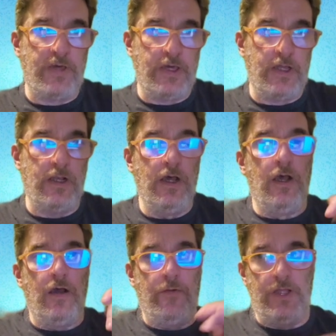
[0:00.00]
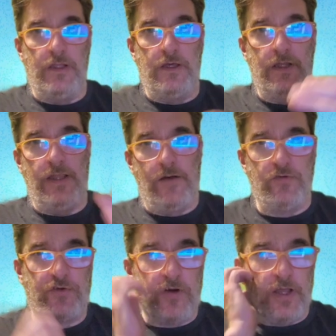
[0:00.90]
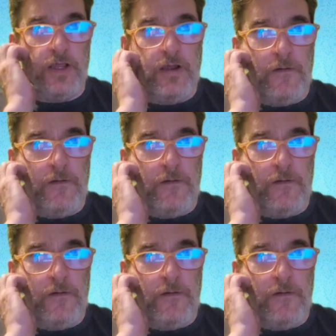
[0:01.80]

vegan. When they did, that was great.